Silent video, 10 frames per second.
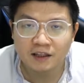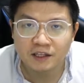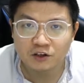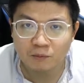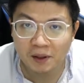
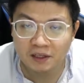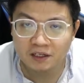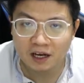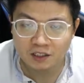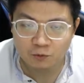denominator
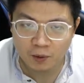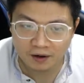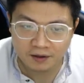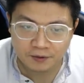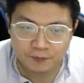as
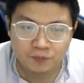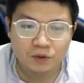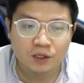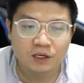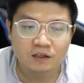well.
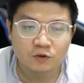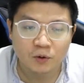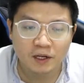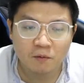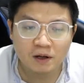
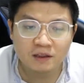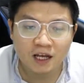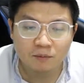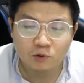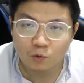21
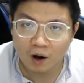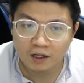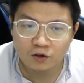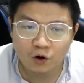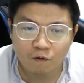times
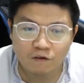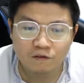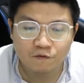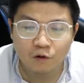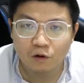1 over
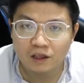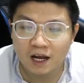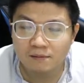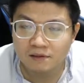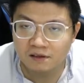4
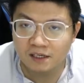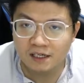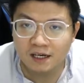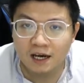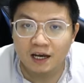times
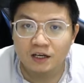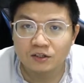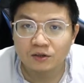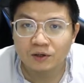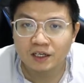3.
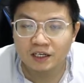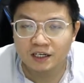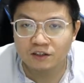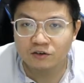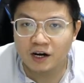So
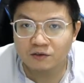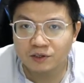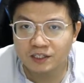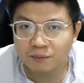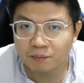here, try to
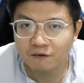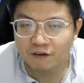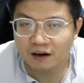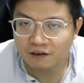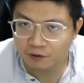
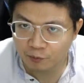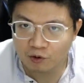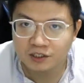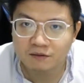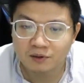simplify if
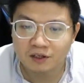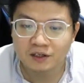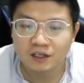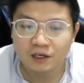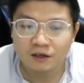possible.
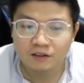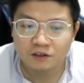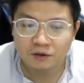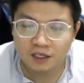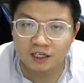
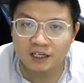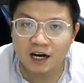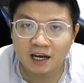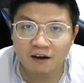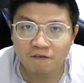So here,
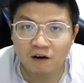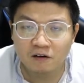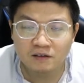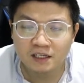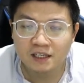I can find
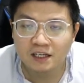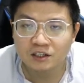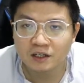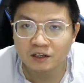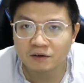out is
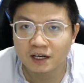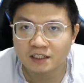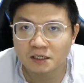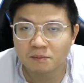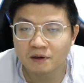actually you can
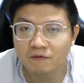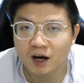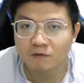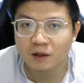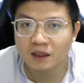simplify
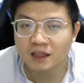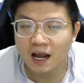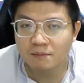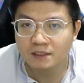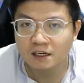with
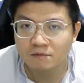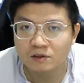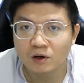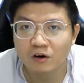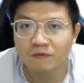times
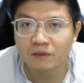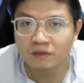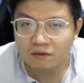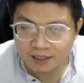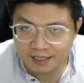table of
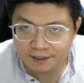3.